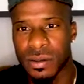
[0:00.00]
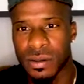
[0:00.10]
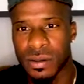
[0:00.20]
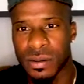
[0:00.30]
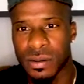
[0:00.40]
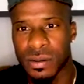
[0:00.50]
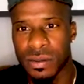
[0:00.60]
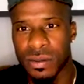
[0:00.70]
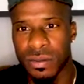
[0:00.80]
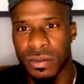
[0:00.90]

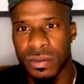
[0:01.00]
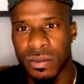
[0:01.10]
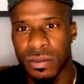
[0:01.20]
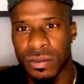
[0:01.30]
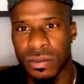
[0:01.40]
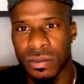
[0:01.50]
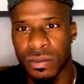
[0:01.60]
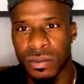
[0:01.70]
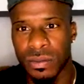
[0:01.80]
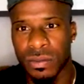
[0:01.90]

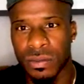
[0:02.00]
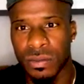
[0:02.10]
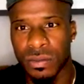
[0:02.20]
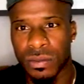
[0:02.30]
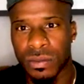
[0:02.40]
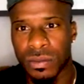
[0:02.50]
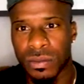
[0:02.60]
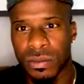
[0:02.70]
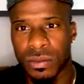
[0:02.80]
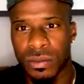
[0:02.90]

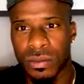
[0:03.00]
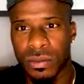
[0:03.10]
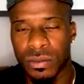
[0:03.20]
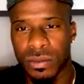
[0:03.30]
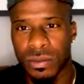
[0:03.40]
[no speech]